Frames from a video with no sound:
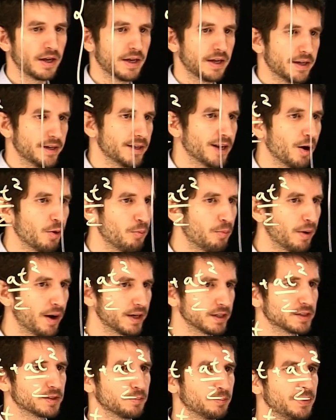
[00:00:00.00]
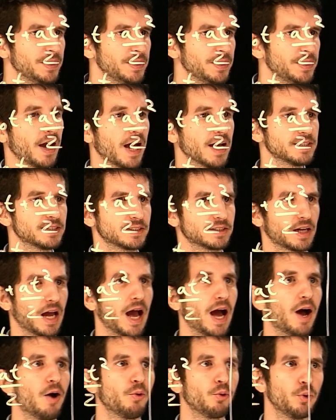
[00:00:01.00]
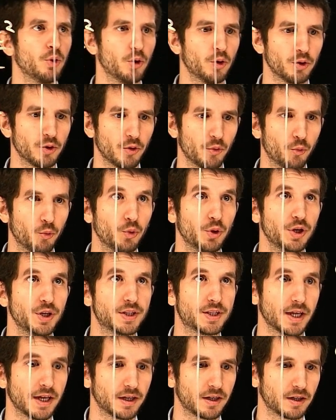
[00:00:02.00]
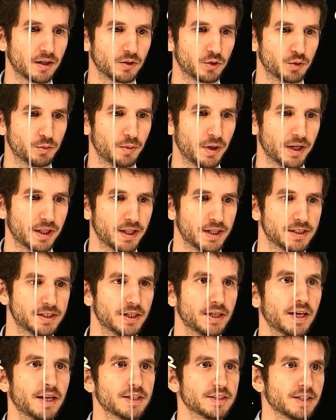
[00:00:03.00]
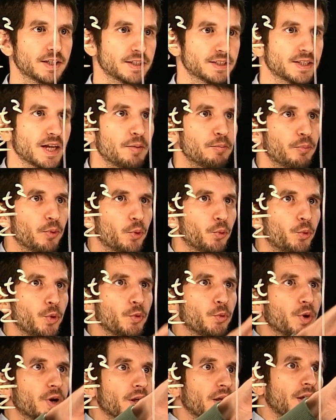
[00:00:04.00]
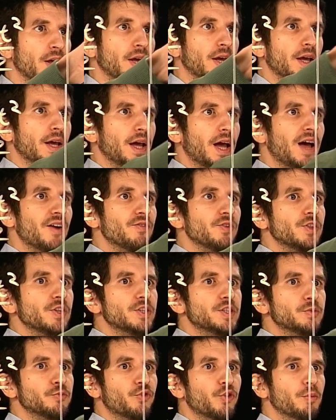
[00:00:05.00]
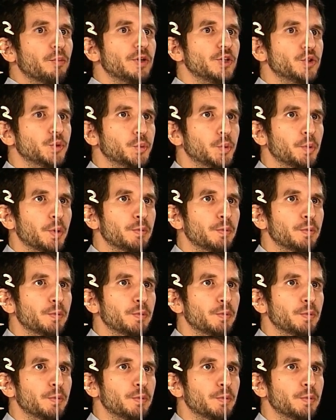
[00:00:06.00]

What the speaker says: Now part B asks how long will it take to make this. Again, as an example, we were having this information, we were